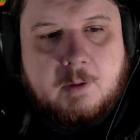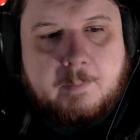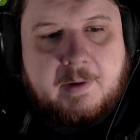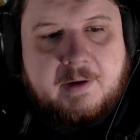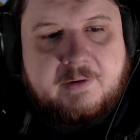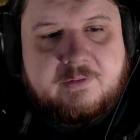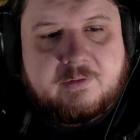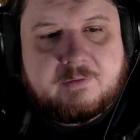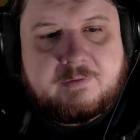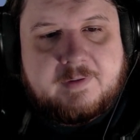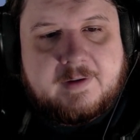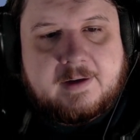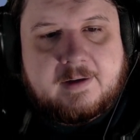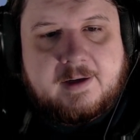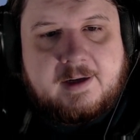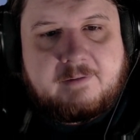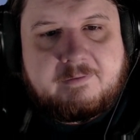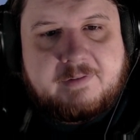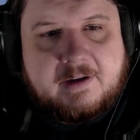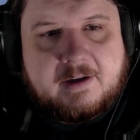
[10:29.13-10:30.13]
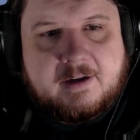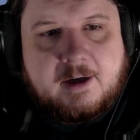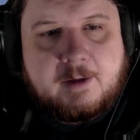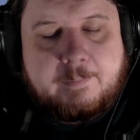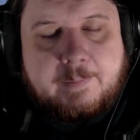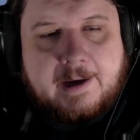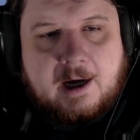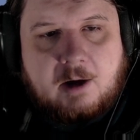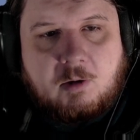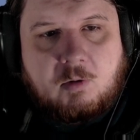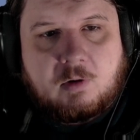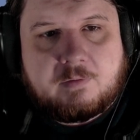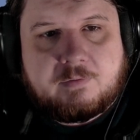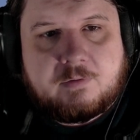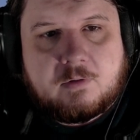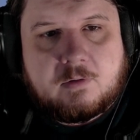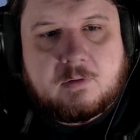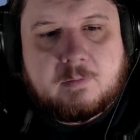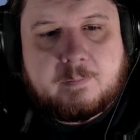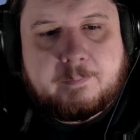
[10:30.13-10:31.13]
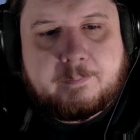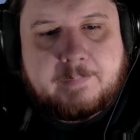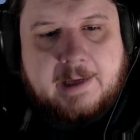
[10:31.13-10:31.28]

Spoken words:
it's a very, very powerful